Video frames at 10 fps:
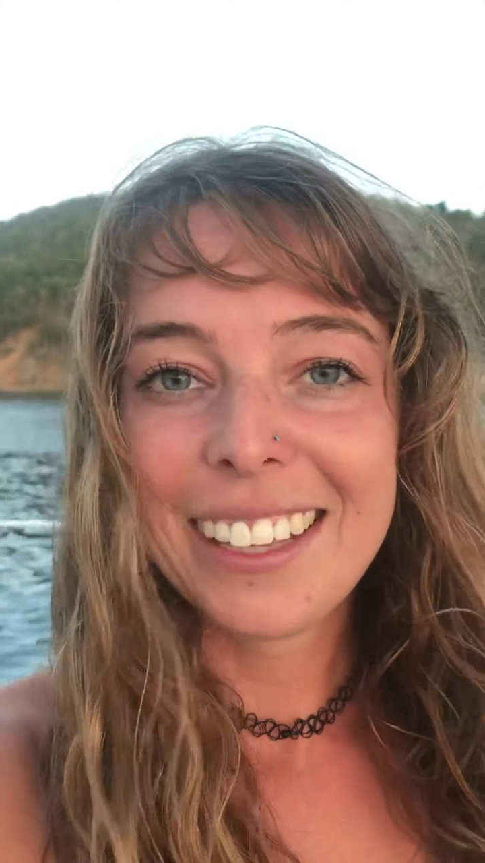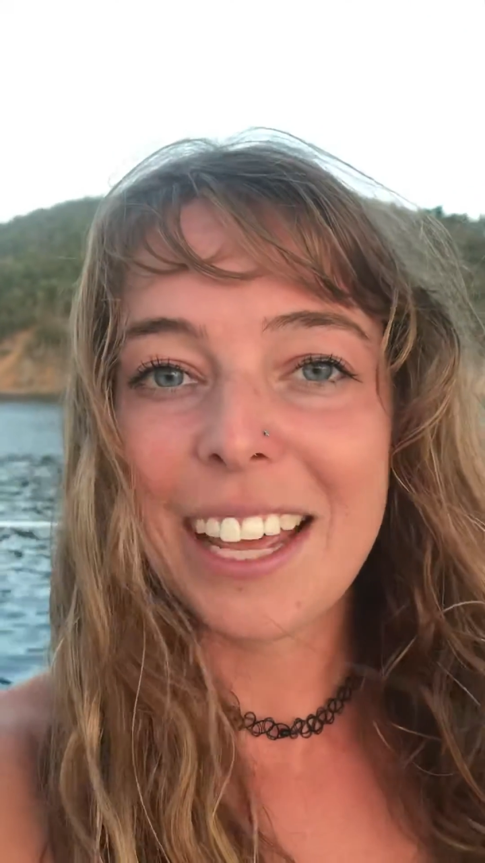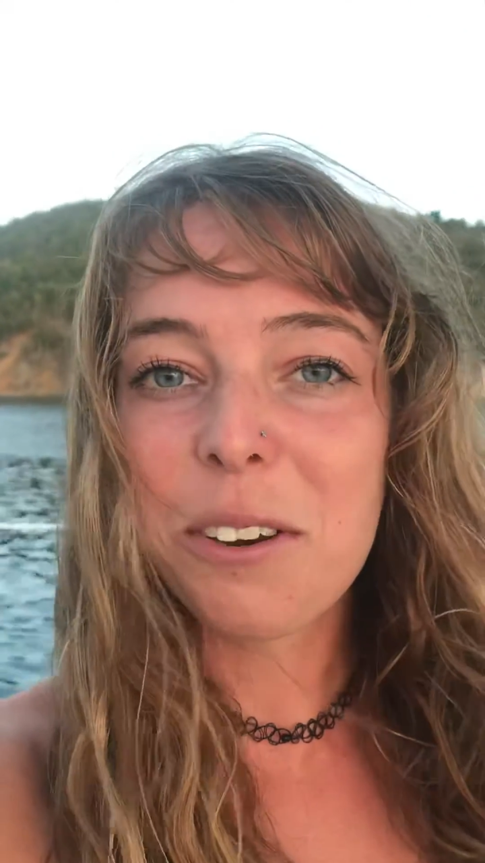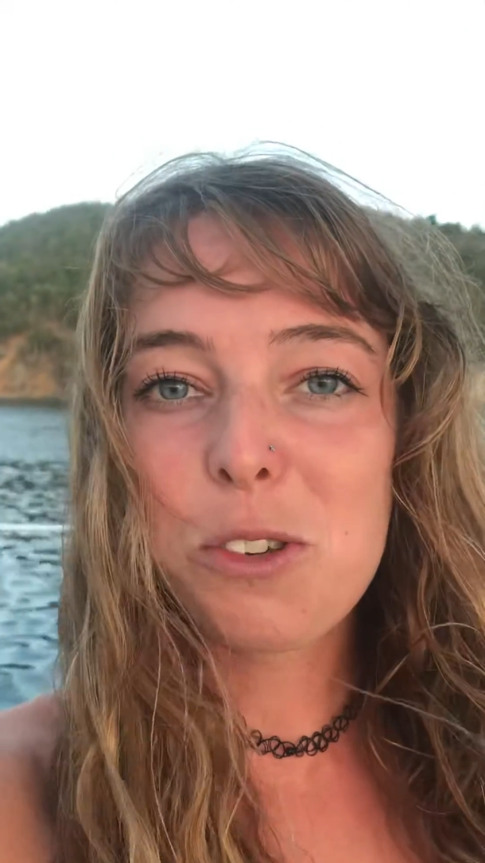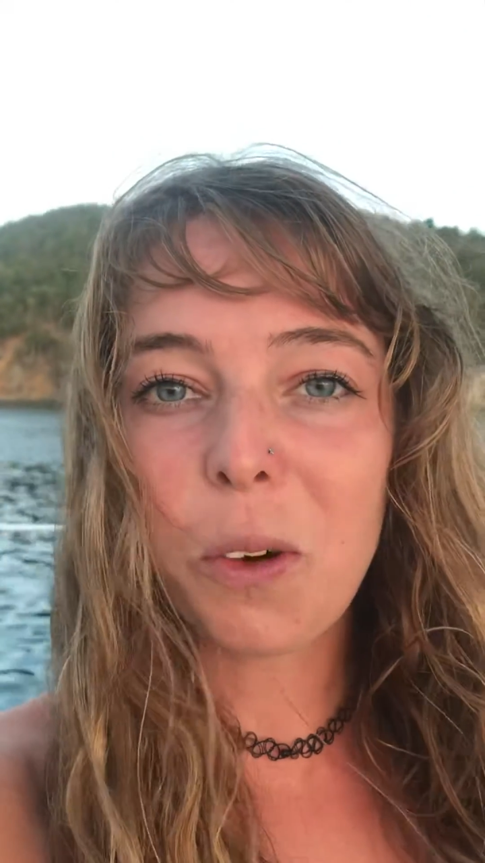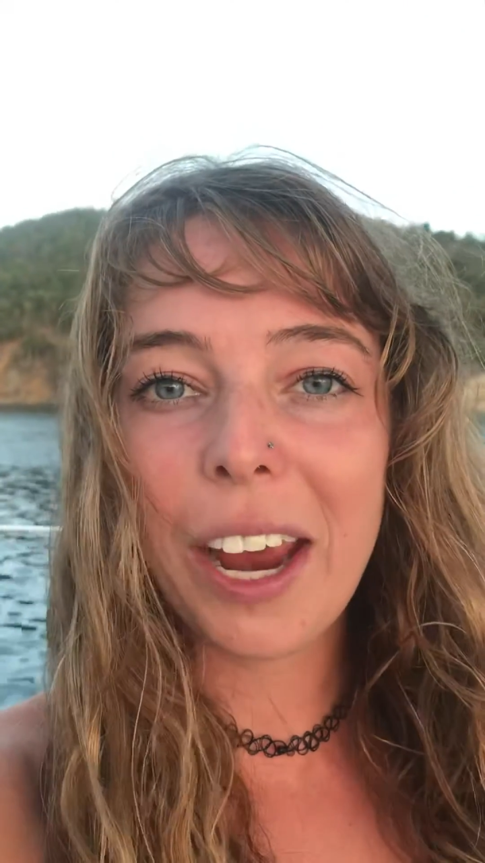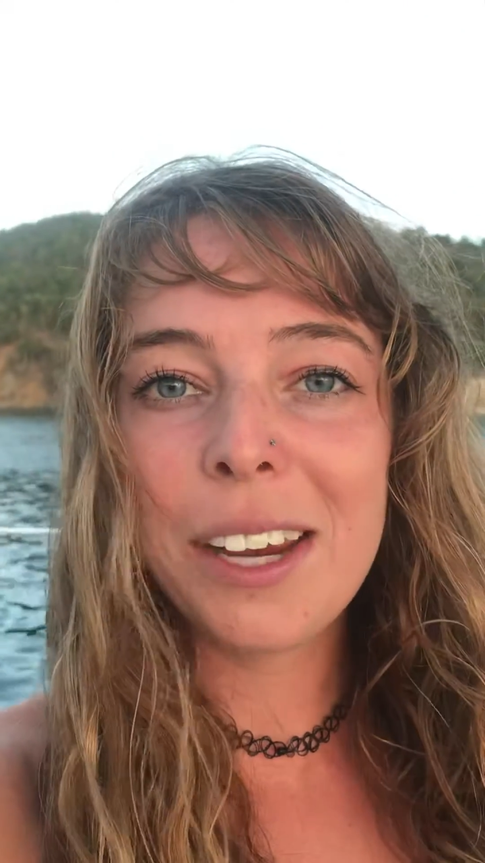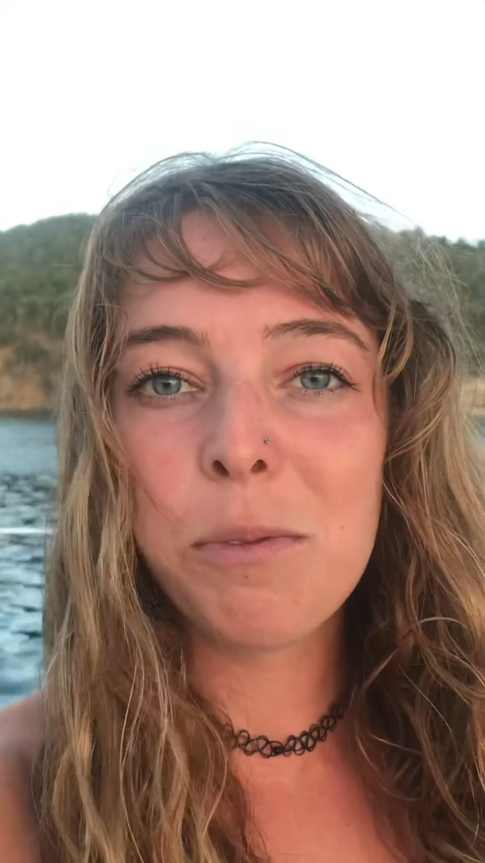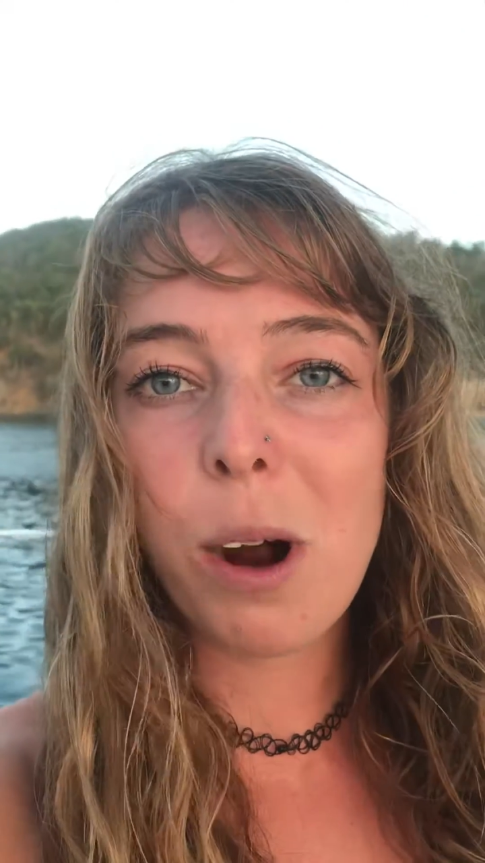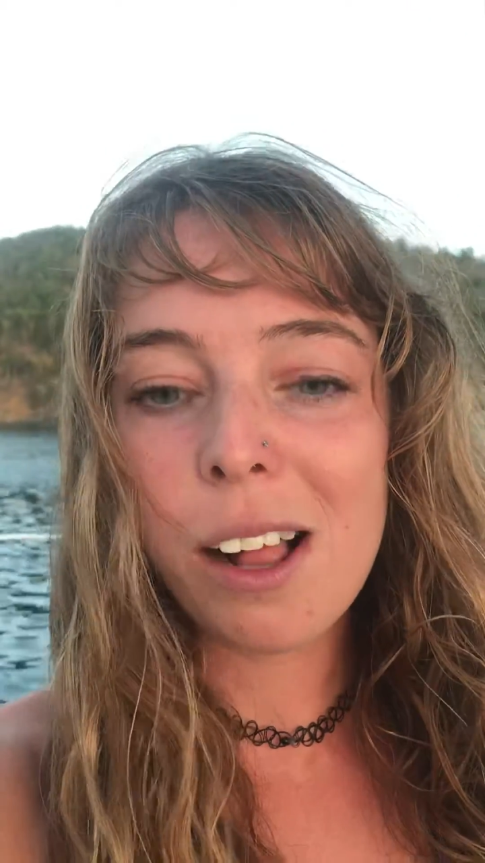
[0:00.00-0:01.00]
They don't
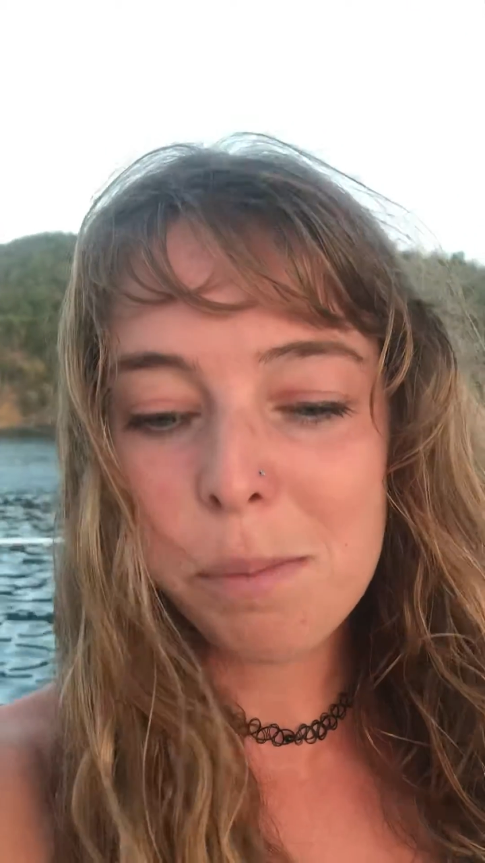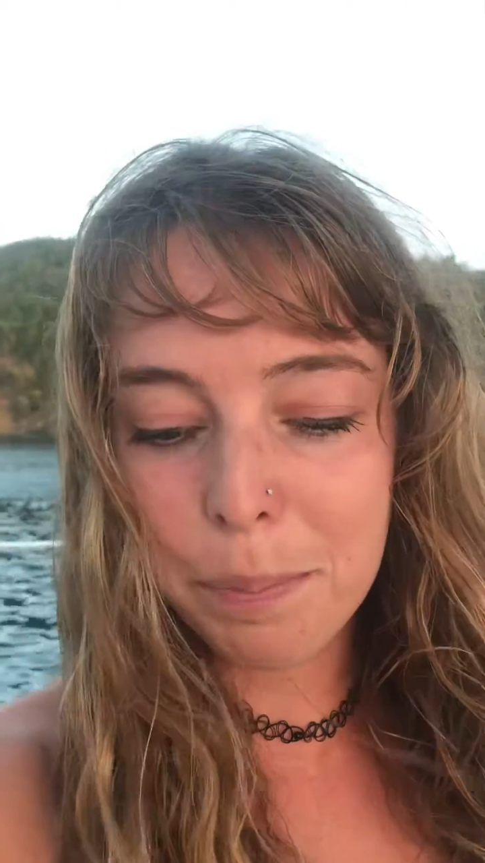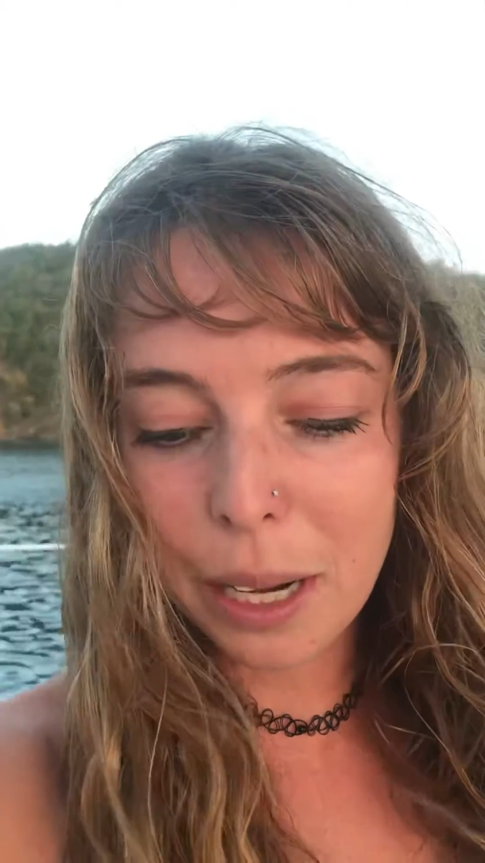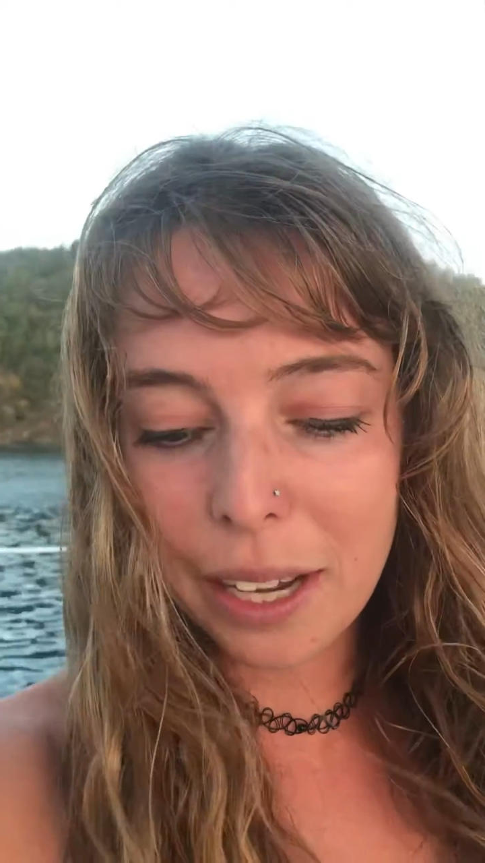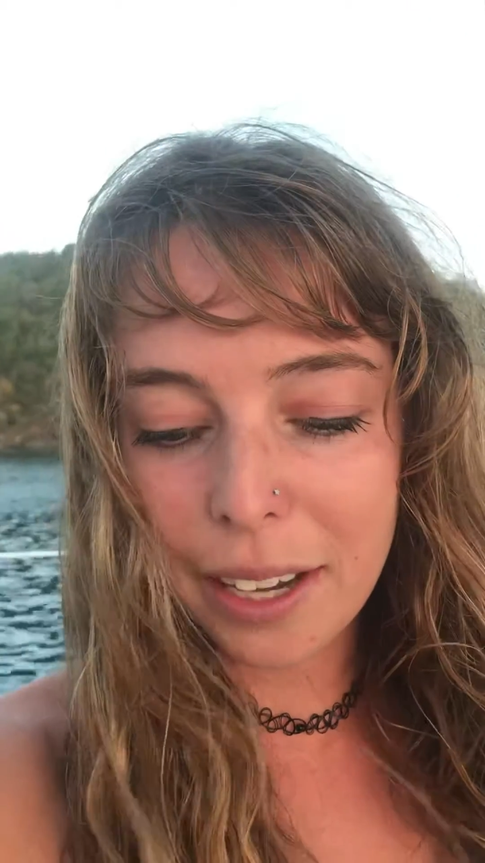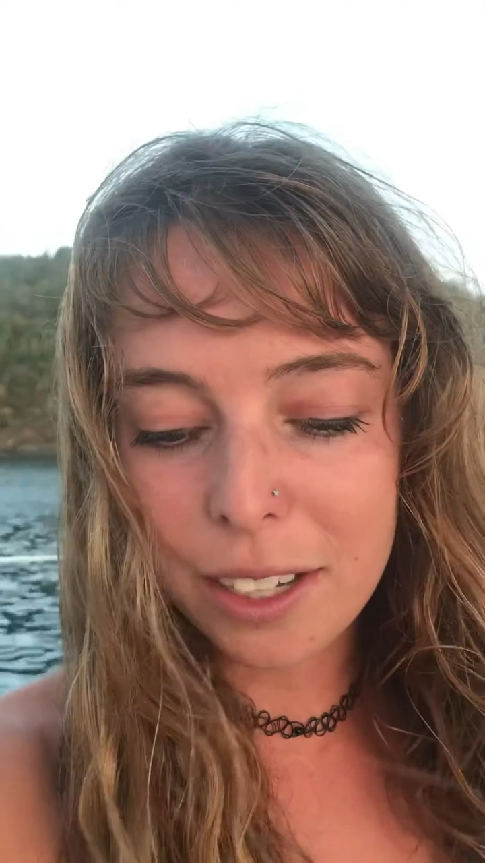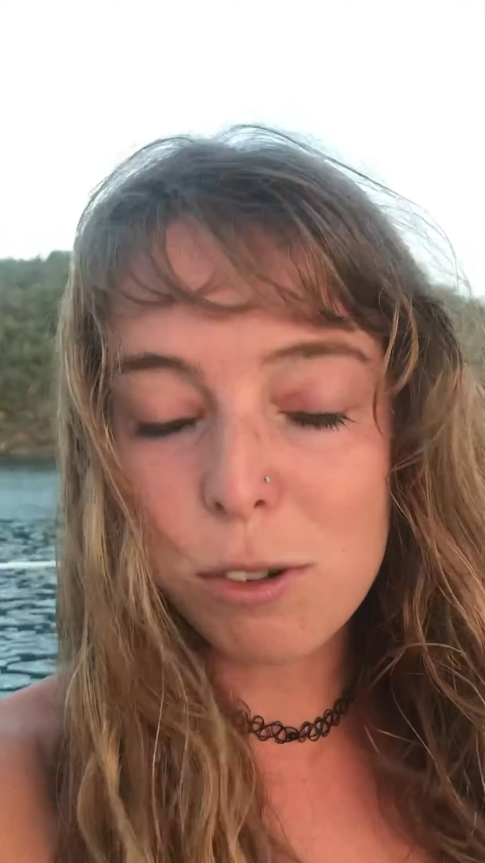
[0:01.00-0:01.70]
drain well, but